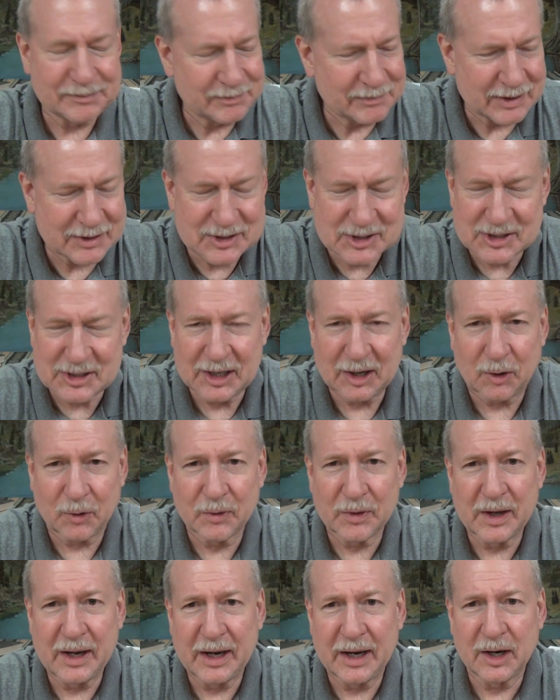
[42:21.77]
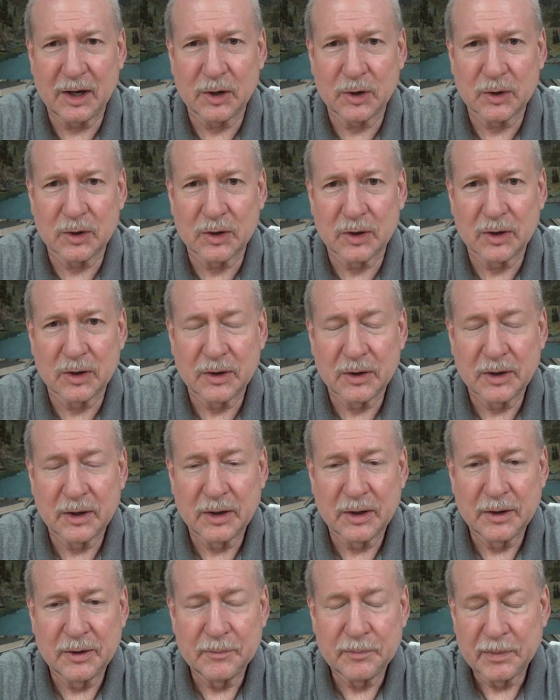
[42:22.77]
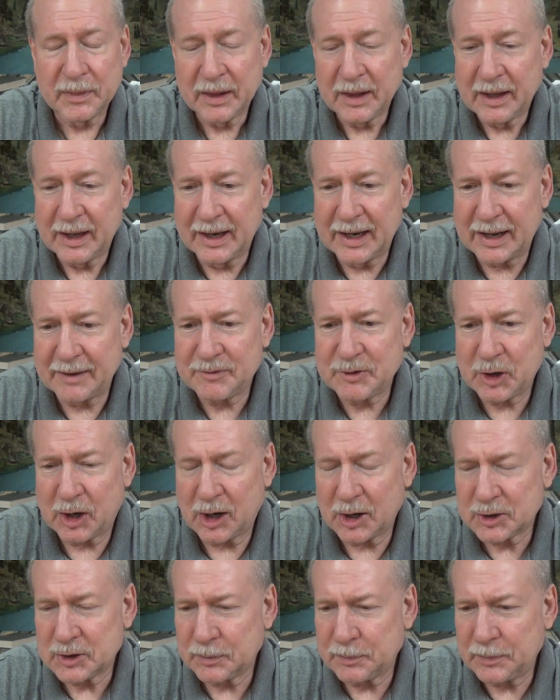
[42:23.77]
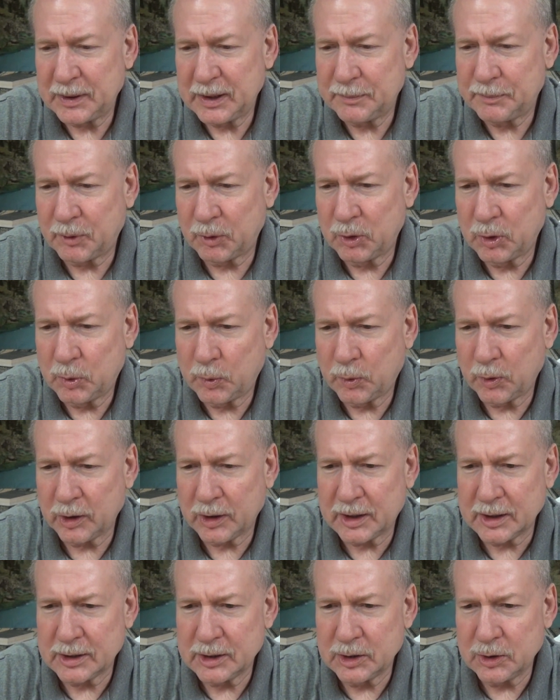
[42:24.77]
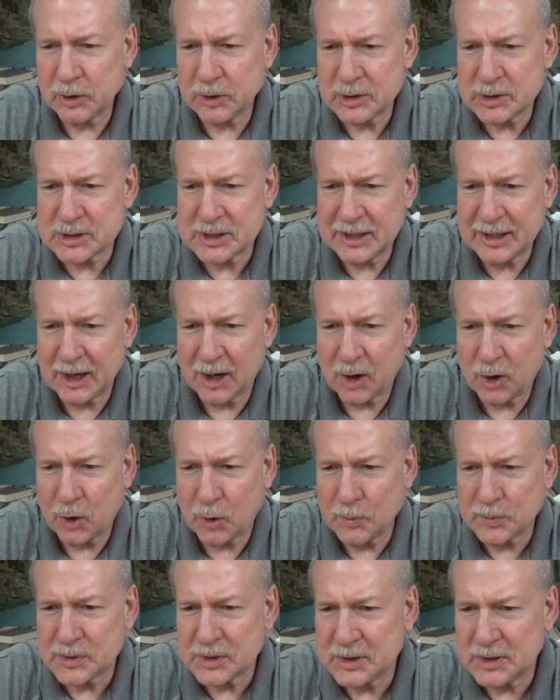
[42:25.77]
It's still there. And I've talked to people who work in nursing homes,